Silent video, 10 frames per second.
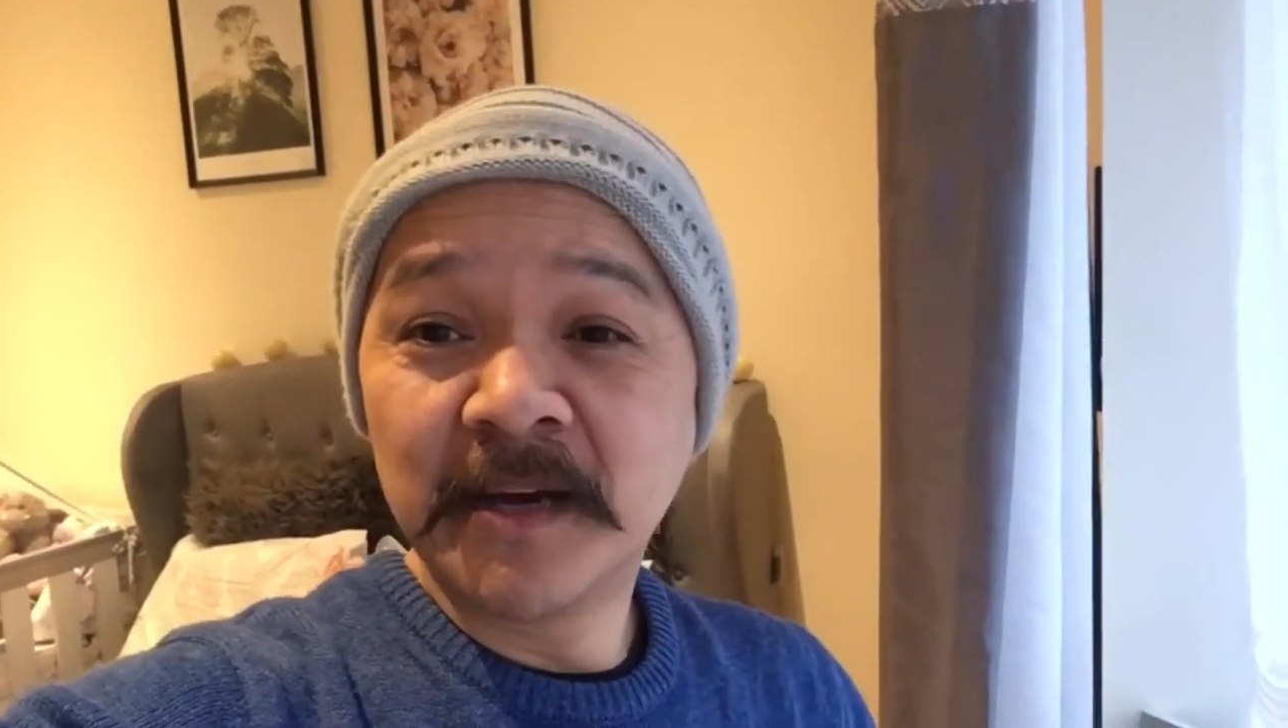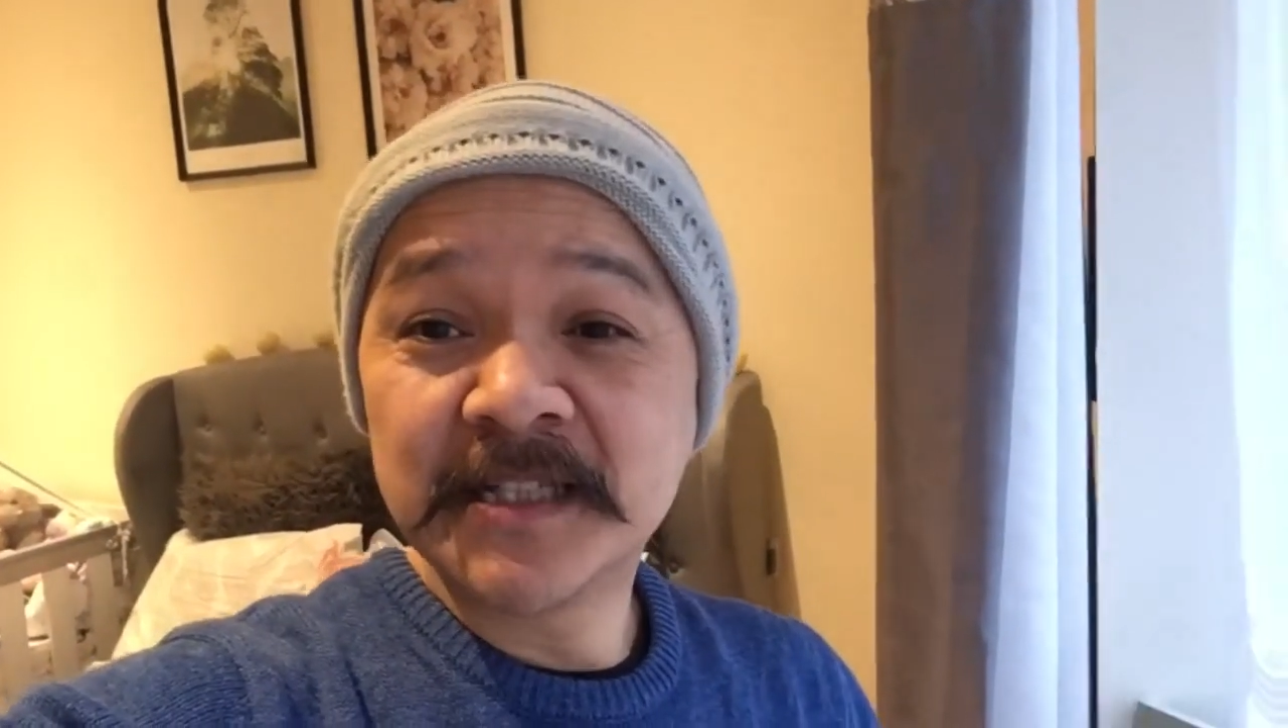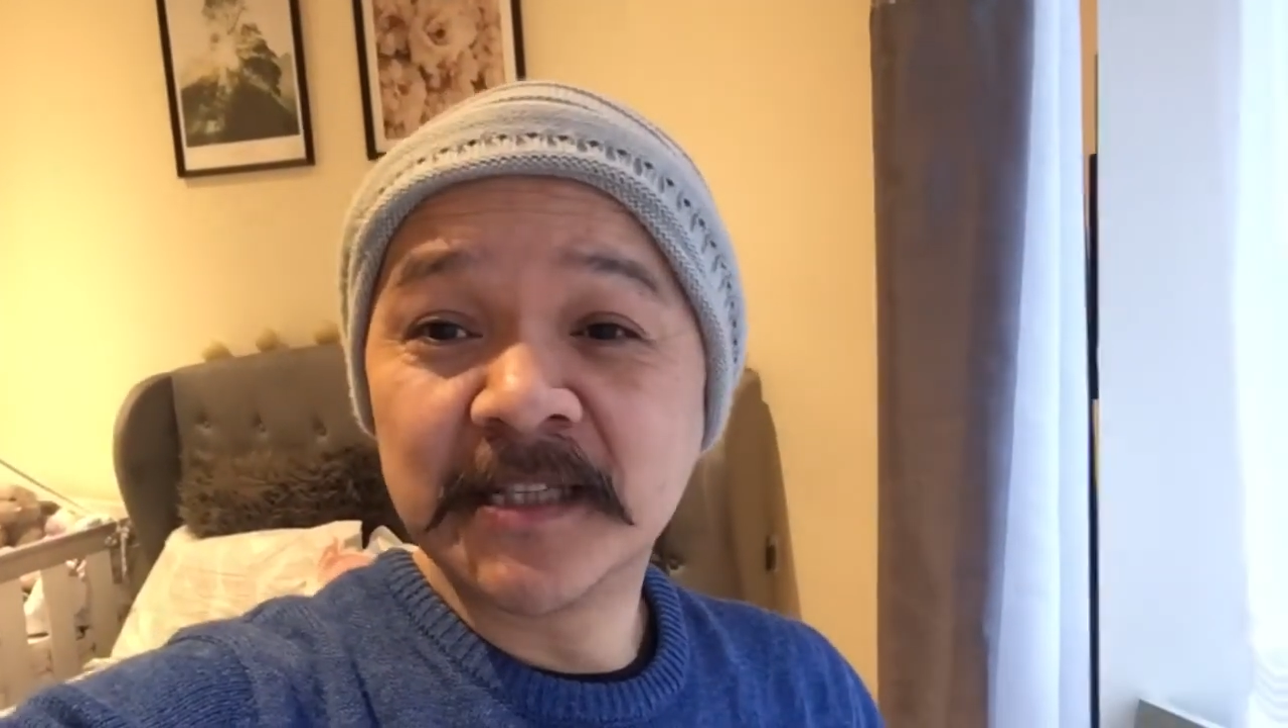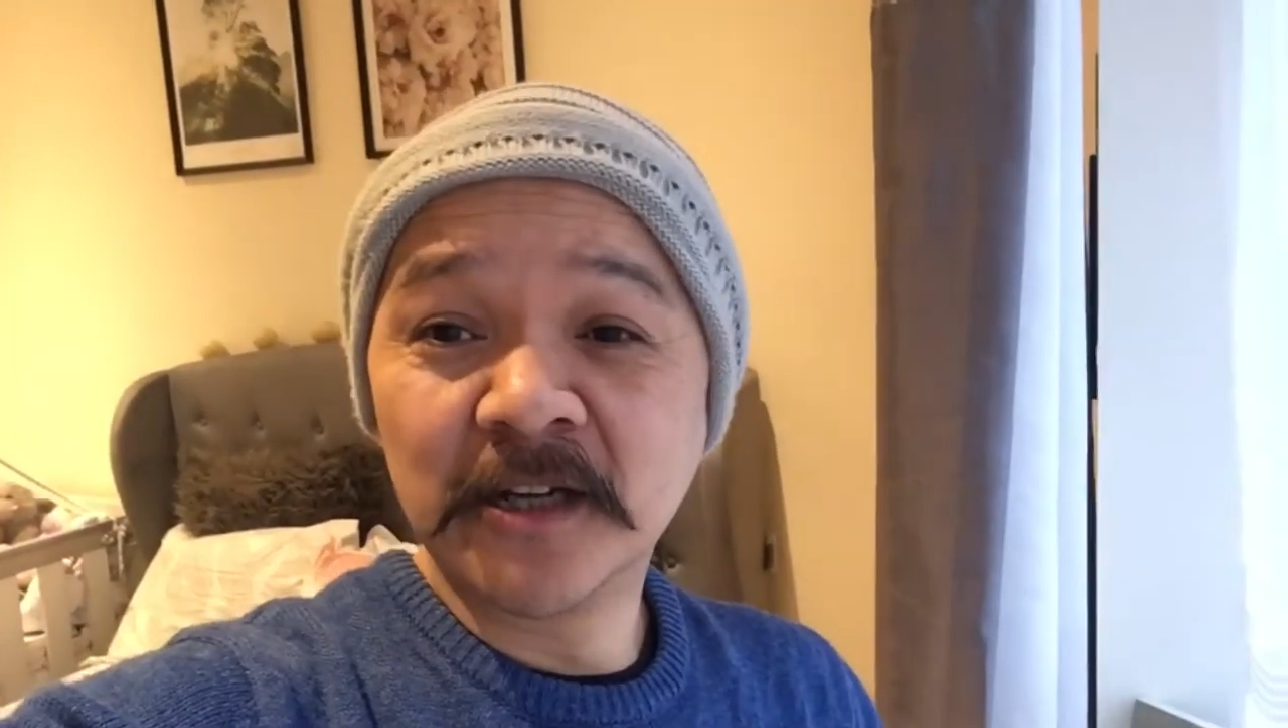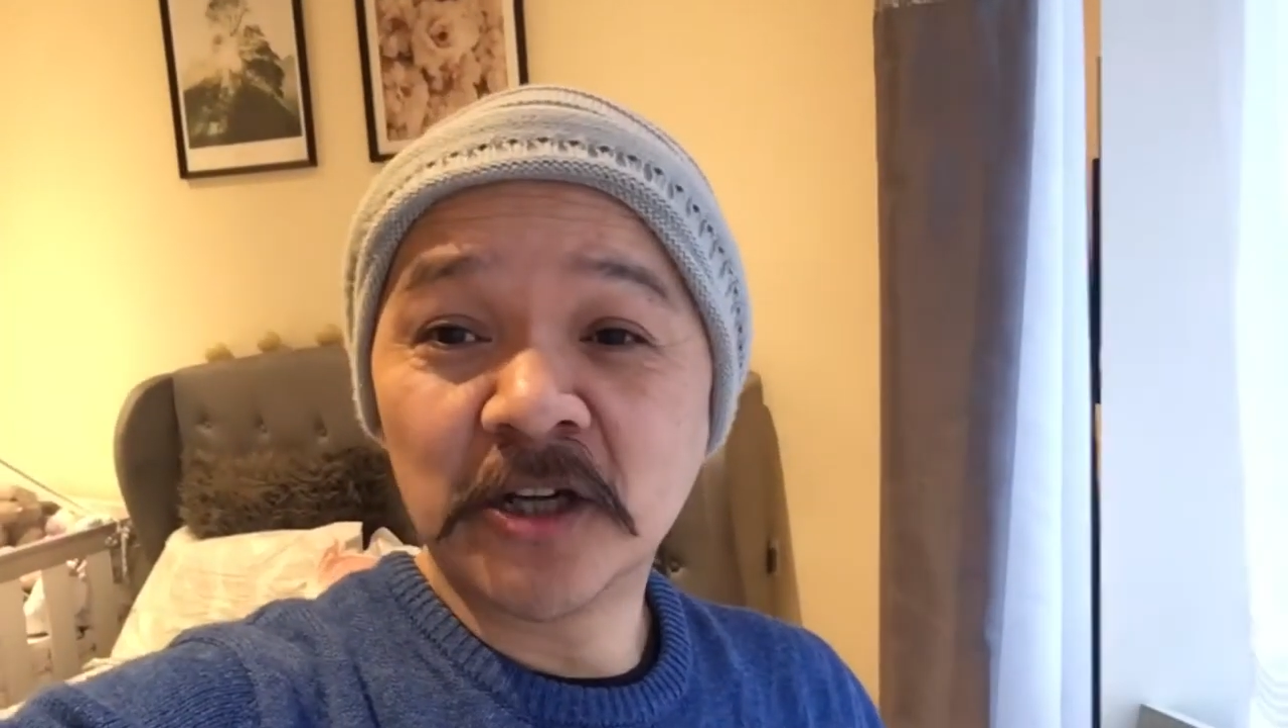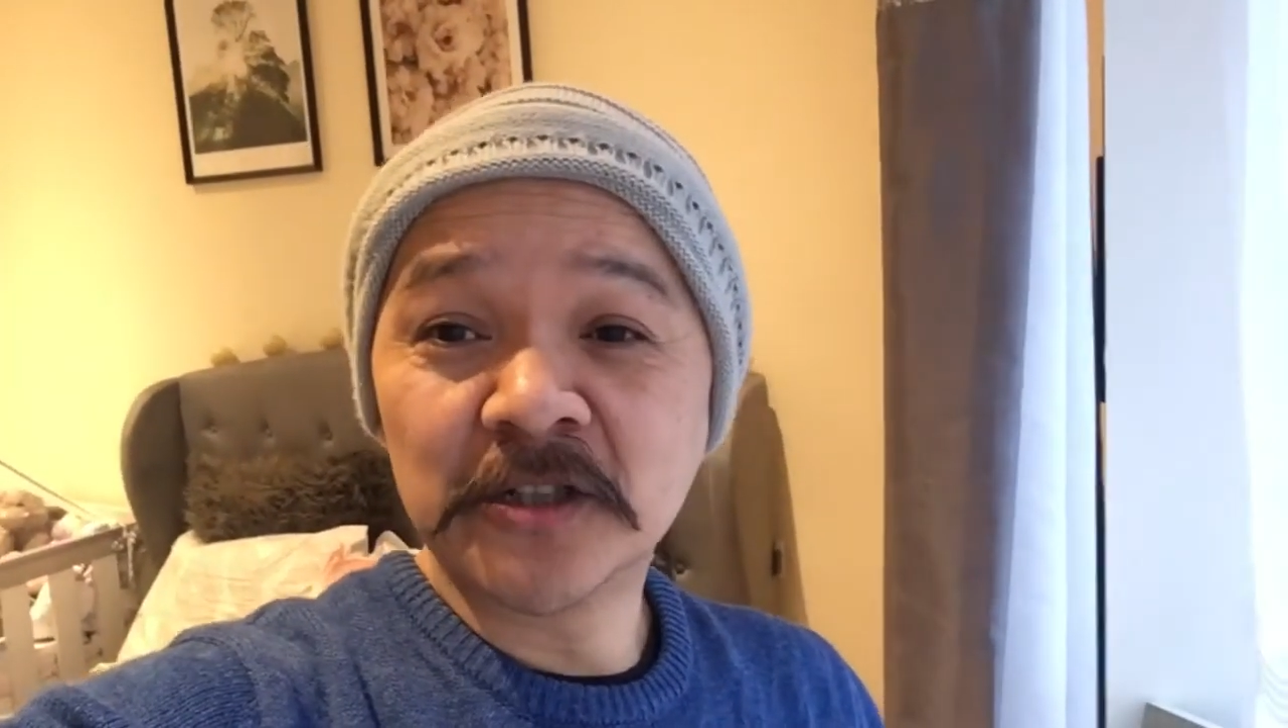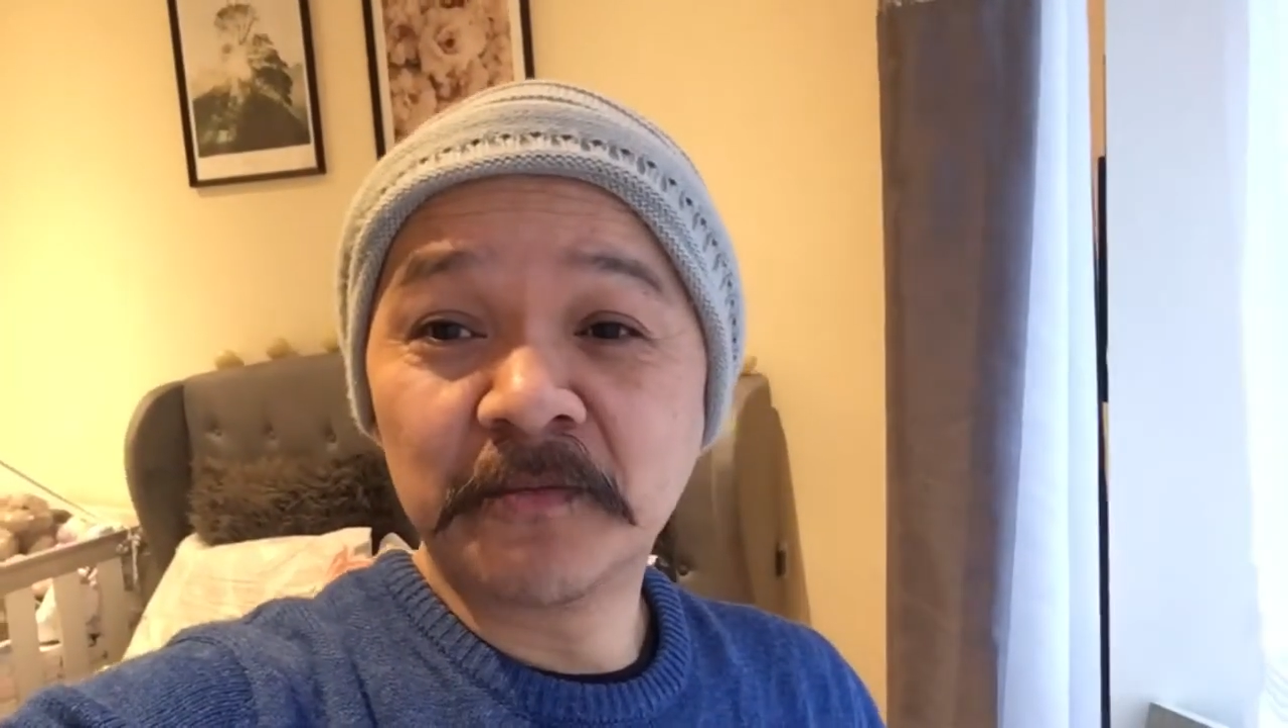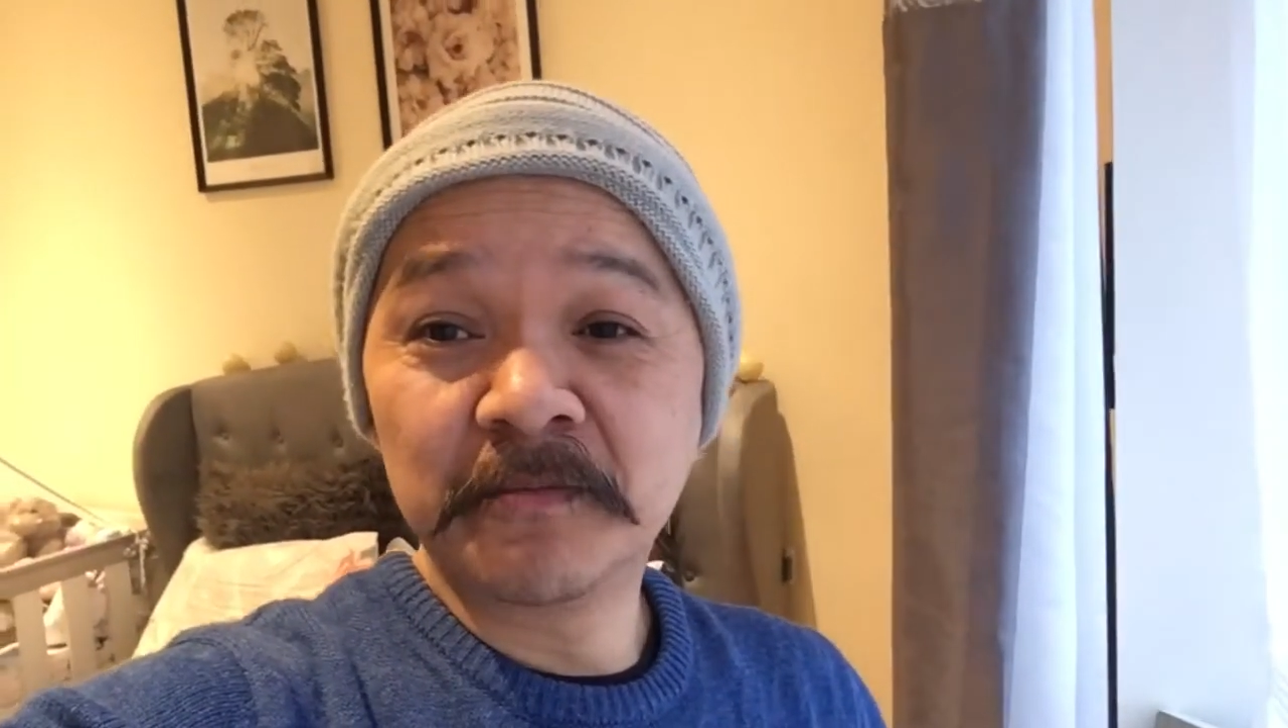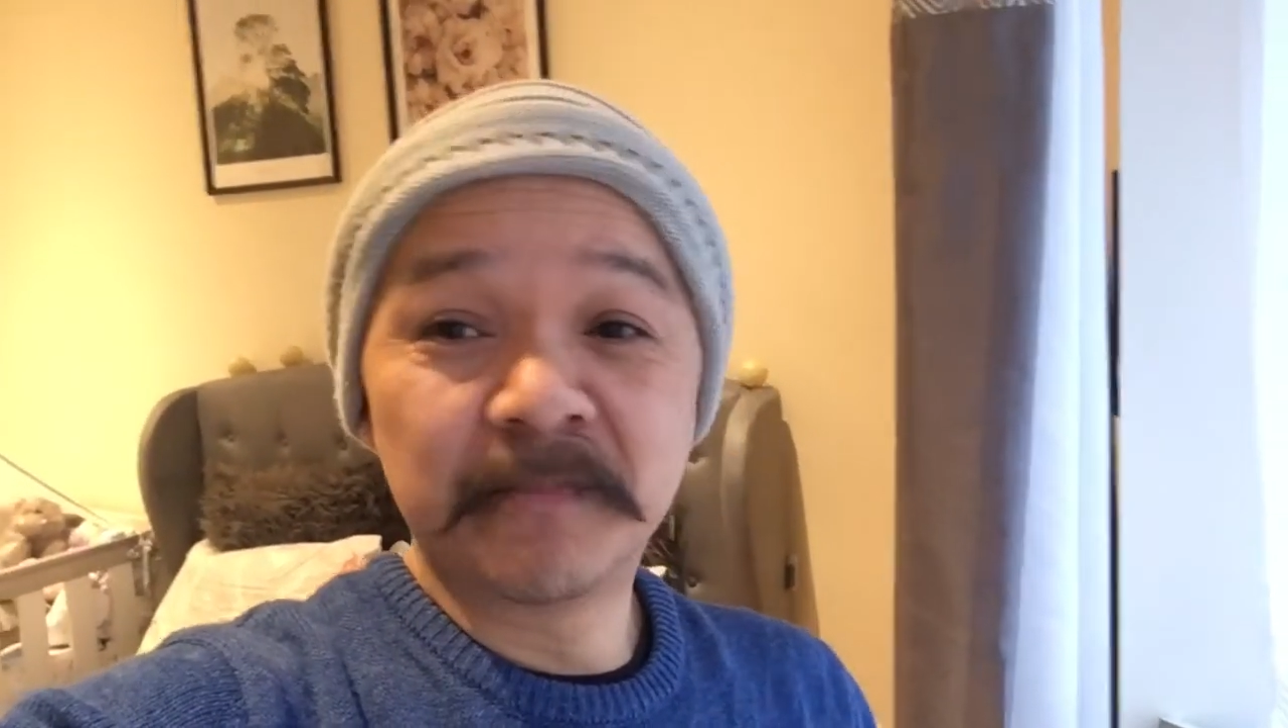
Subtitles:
still locked down.